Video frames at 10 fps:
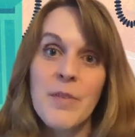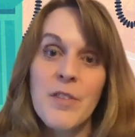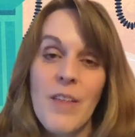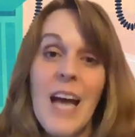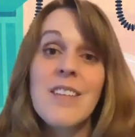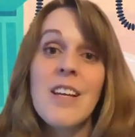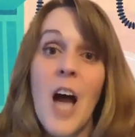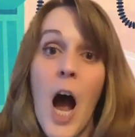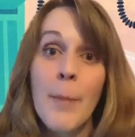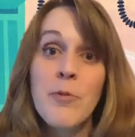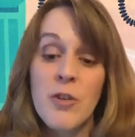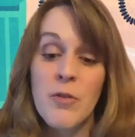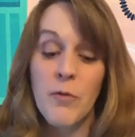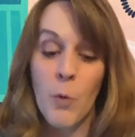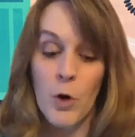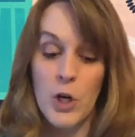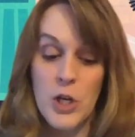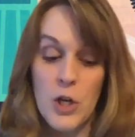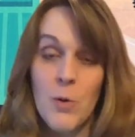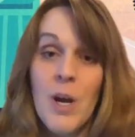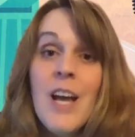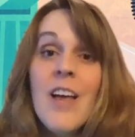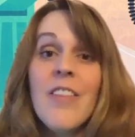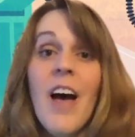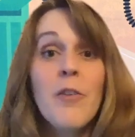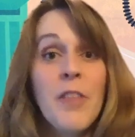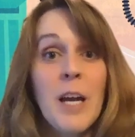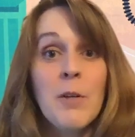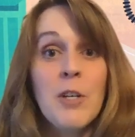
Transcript: So that's an option for you. The other thing I want to